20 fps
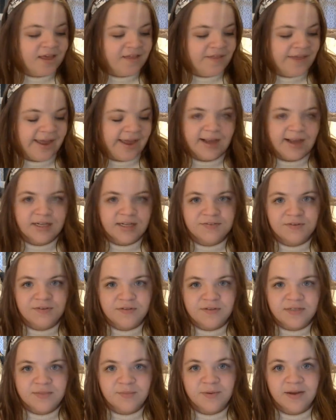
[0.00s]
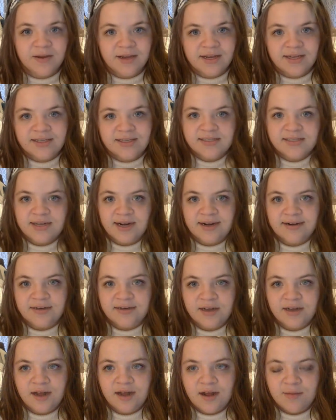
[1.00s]
The age for this book is 9
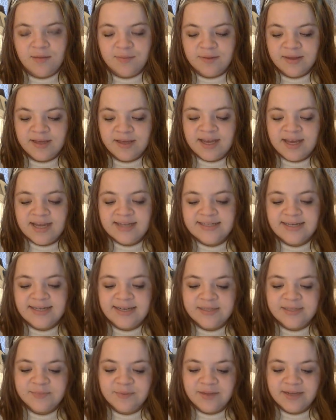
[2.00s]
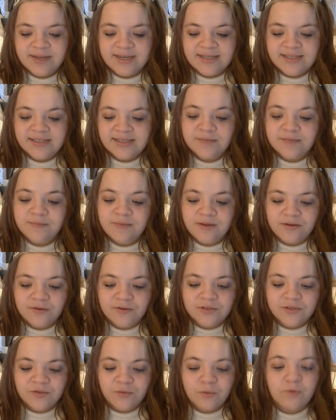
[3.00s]
and up. It takes place in a middle
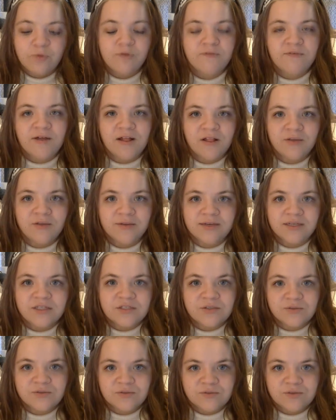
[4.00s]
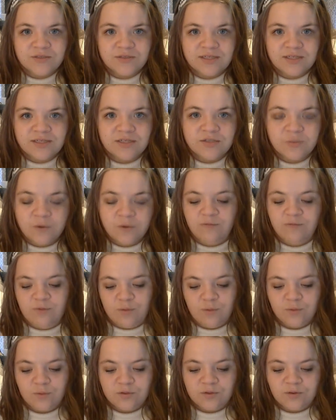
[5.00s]
school following Susie, a
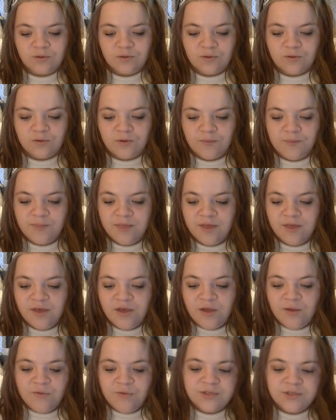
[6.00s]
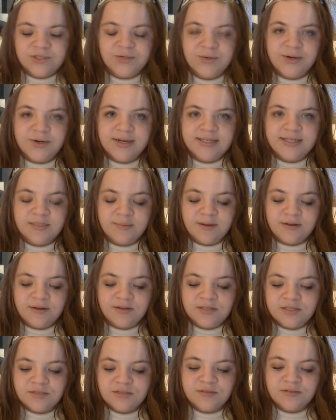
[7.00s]
12-year-old girl. The story is about
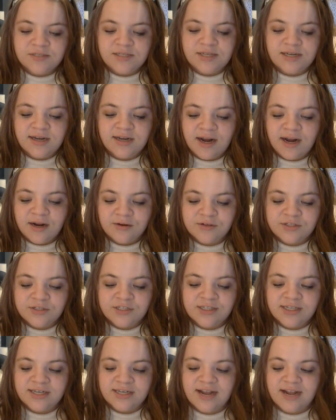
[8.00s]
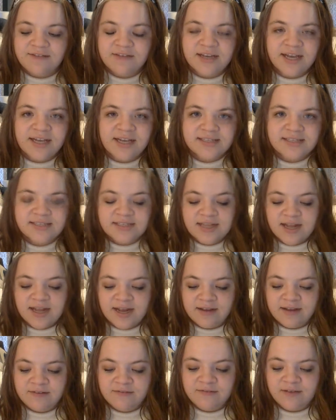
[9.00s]
Susie and how she navigates
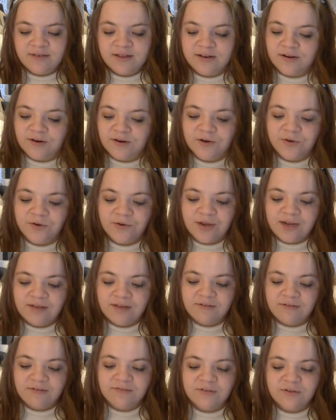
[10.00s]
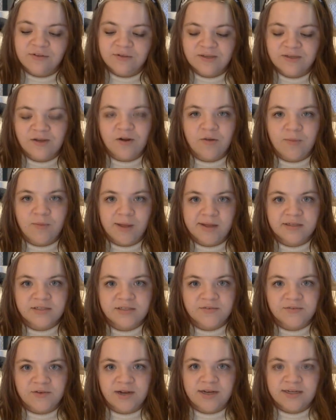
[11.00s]
life and her grief of losing her
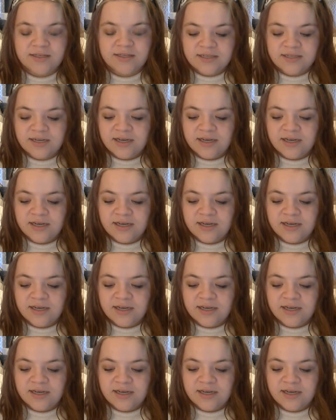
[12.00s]
best friend.